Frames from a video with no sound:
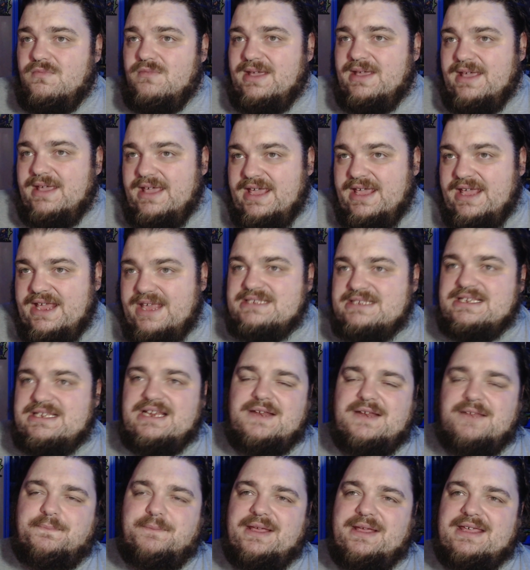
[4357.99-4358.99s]
easy
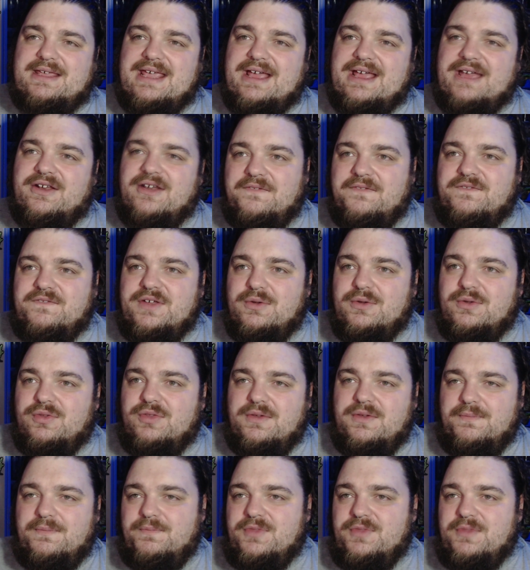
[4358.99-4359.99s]
to pick out, I feel,
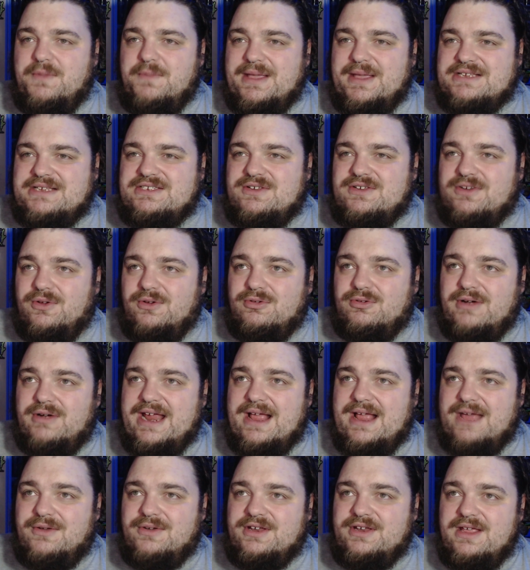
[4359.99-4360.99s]
the best on
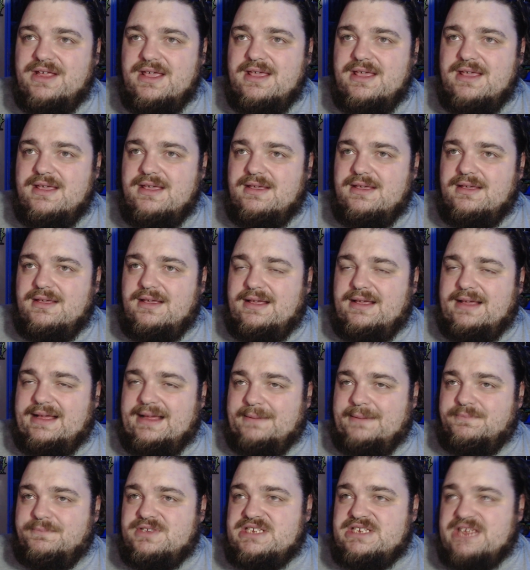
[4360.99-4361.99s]
ground,
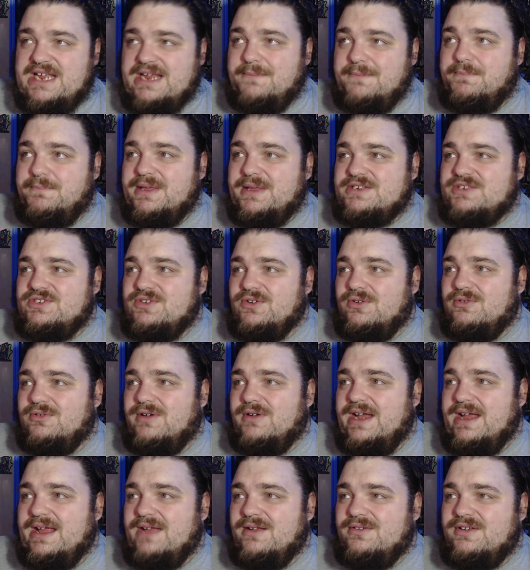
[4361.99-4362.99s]
second best on
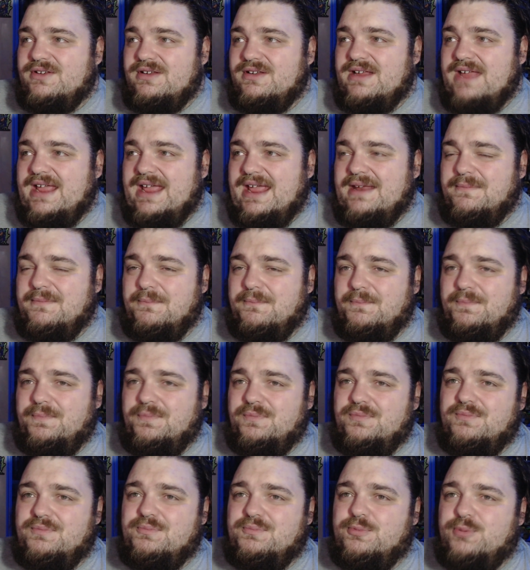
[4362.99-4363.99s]
ground, and
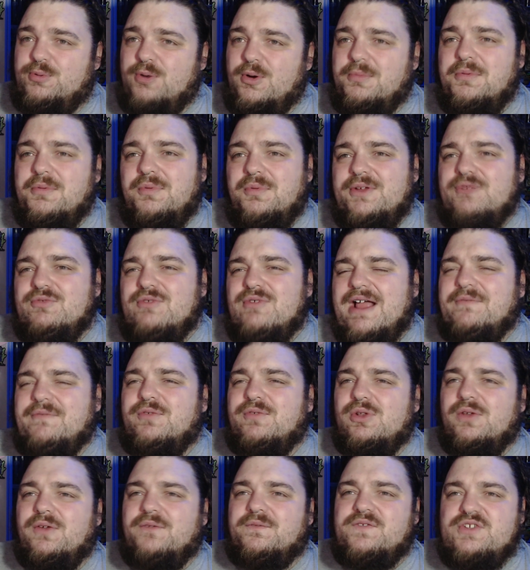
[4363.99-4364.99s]
probably
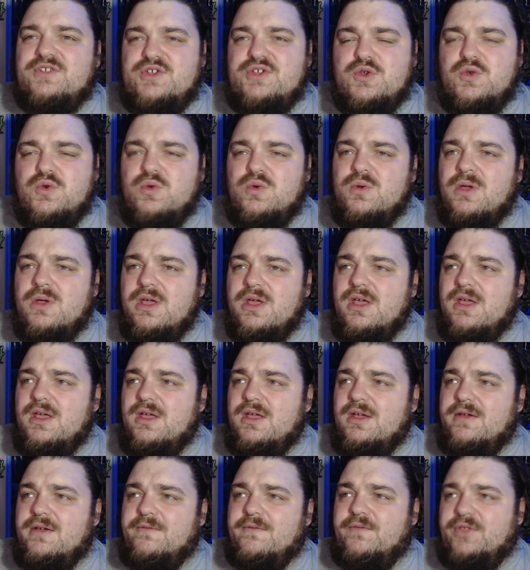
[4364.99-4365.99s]
raffle a few
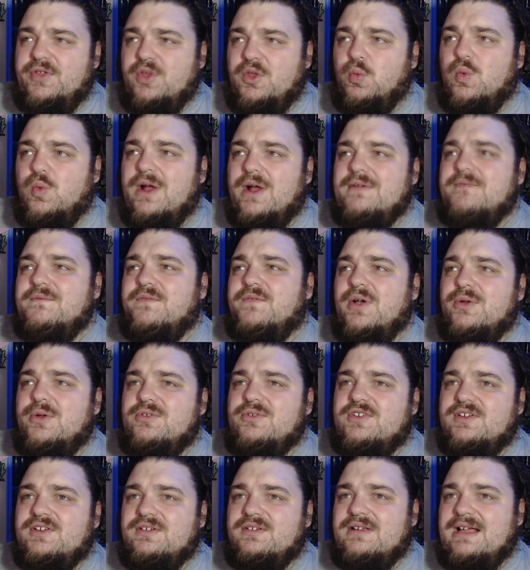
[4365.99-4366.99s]
for the 1
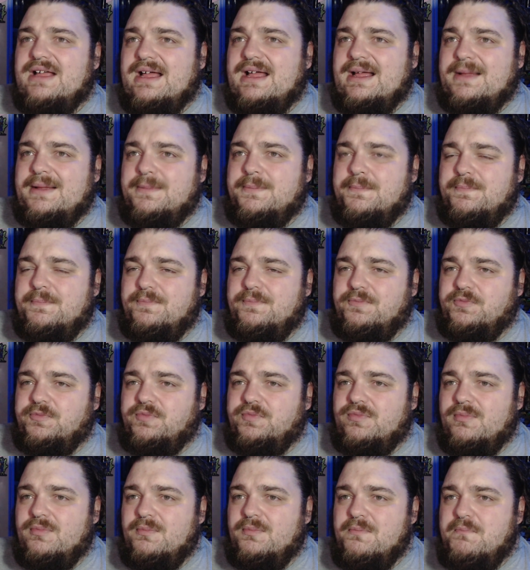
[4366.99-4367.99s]
vote.
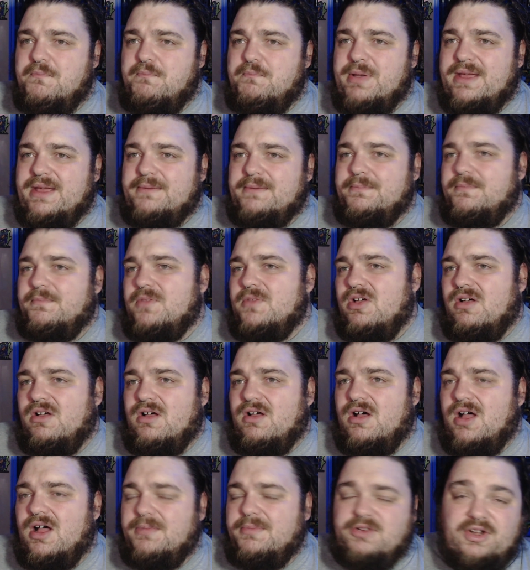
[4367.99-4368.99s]
But
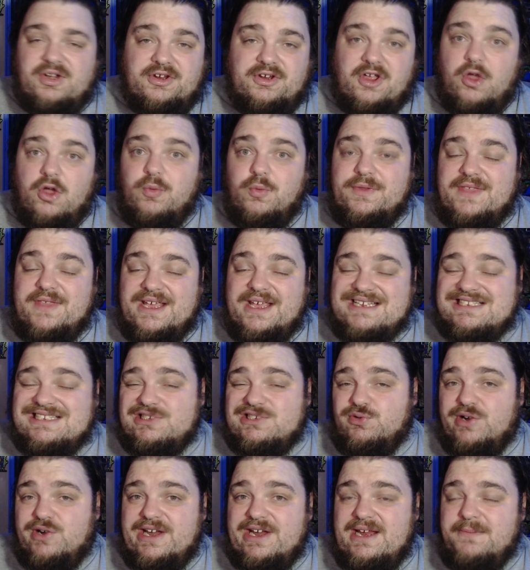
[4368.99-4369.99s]
I'm going to go with these
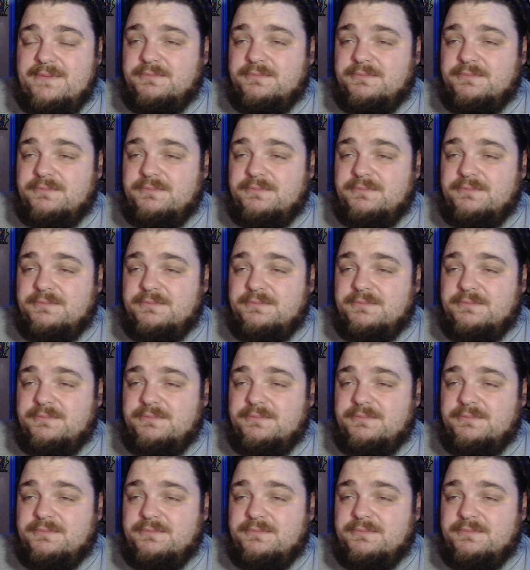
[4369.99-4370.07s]
3.